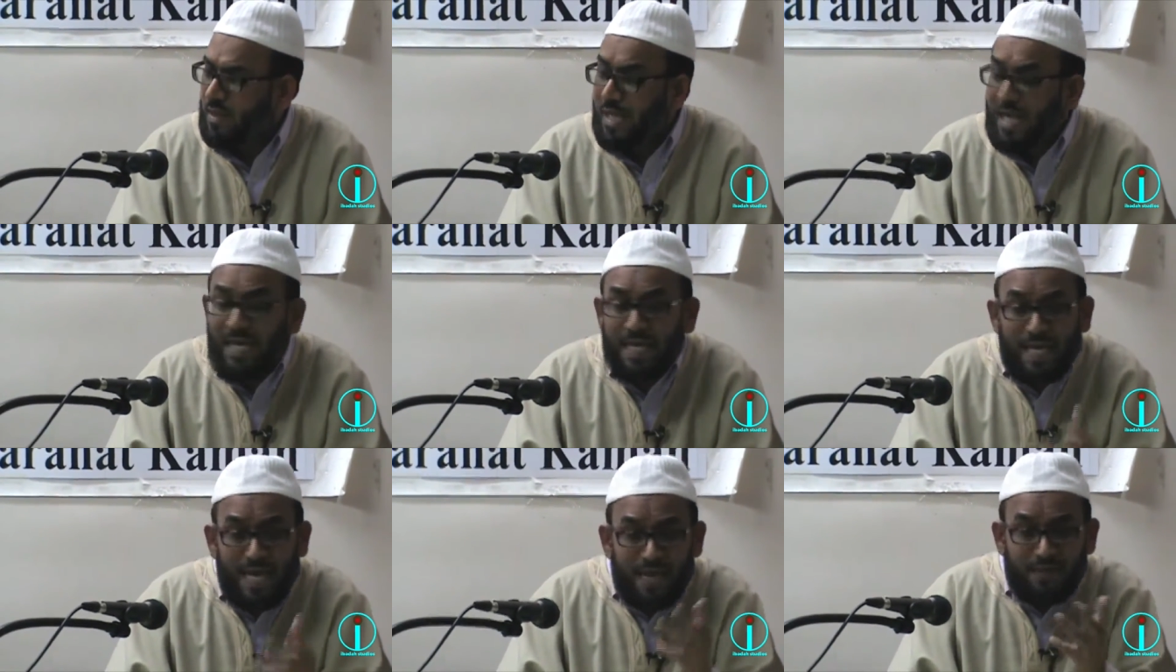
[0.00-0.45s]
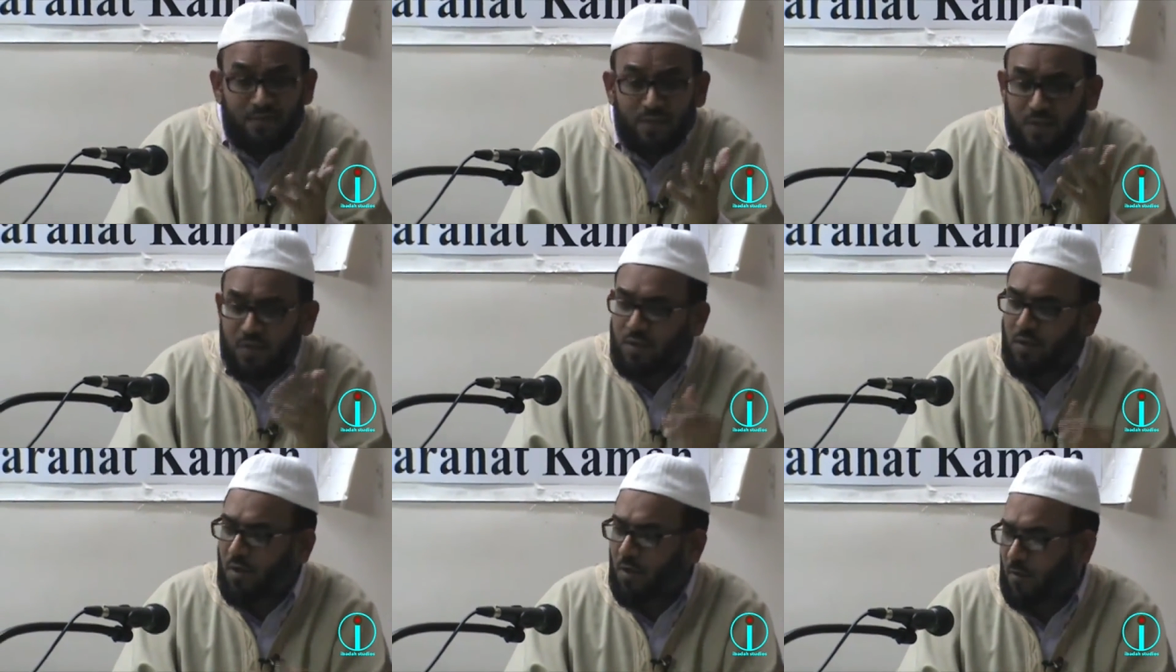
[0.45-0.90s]
Any
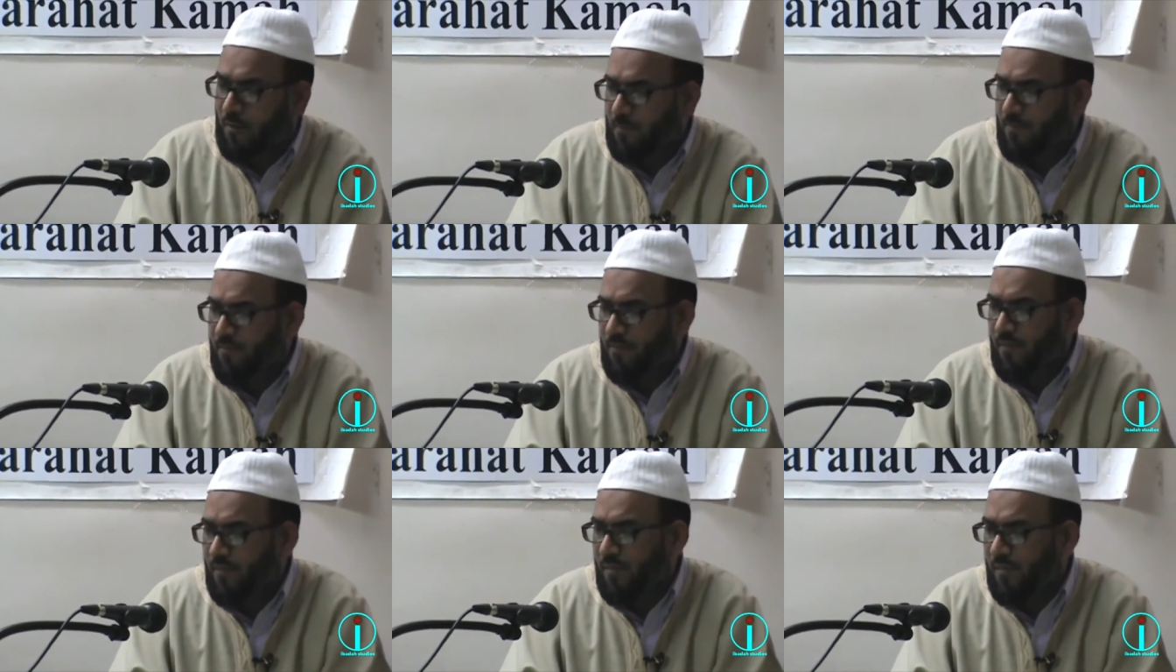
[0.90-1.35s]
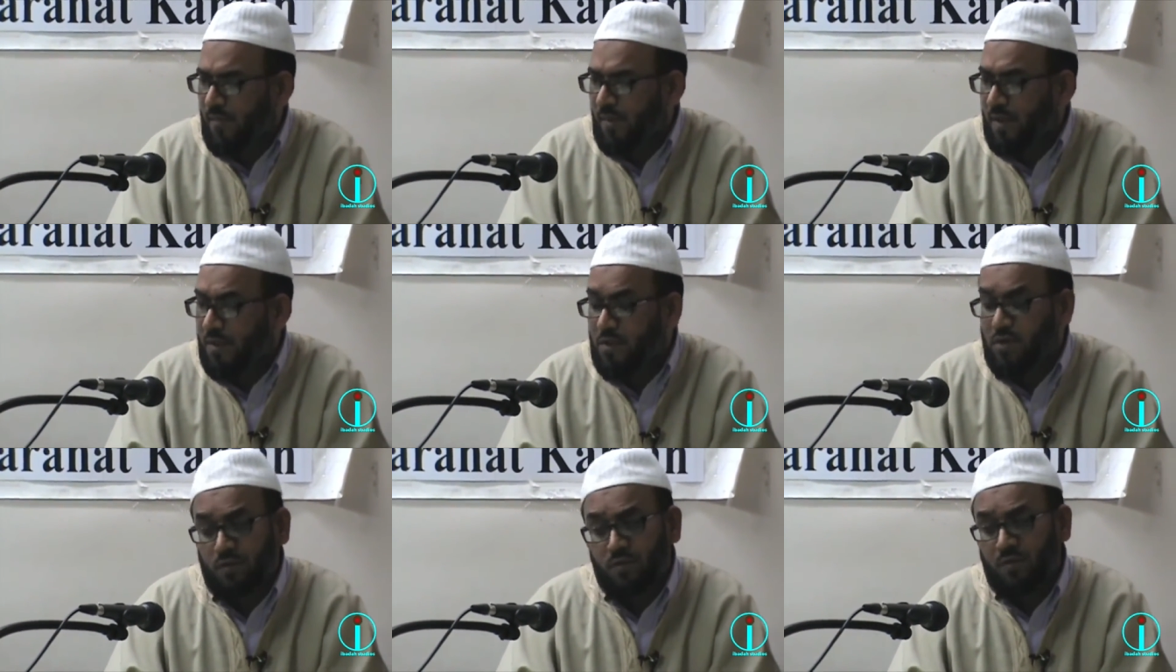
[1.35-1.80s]
exit door?
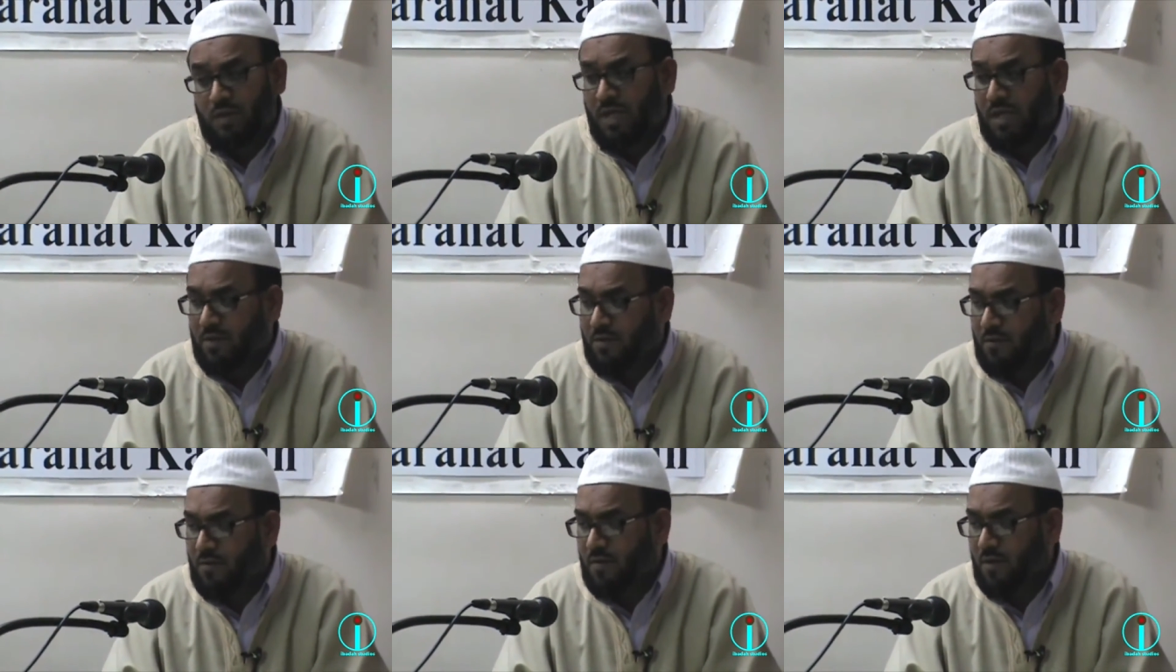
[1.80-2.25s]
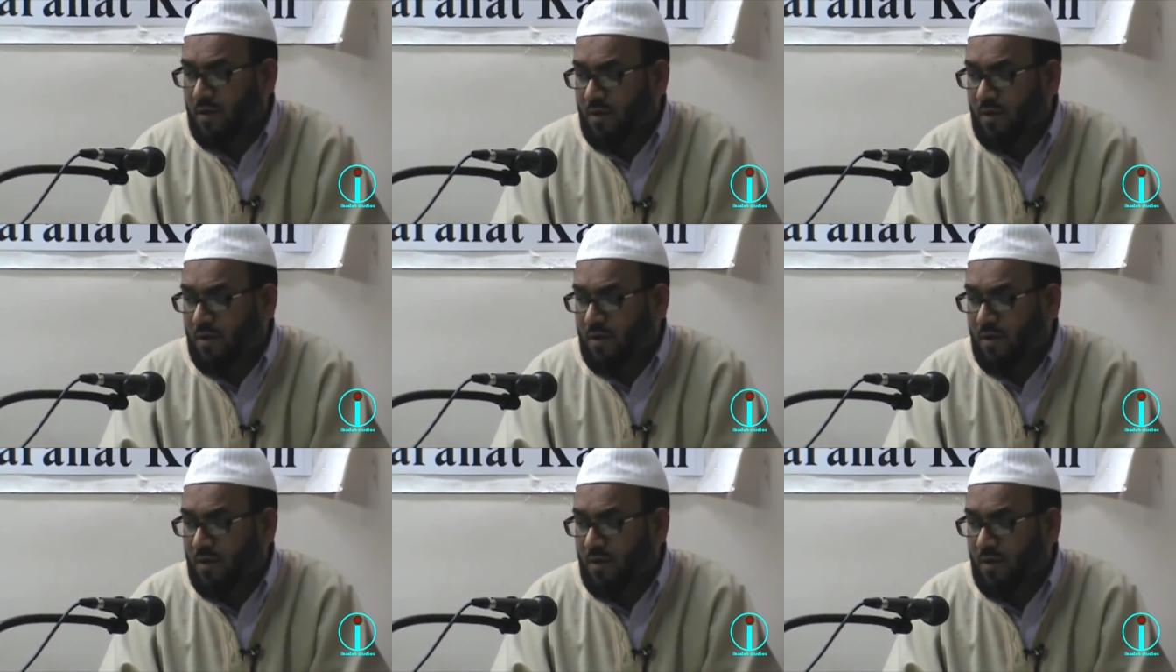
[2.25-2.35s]
It's too late.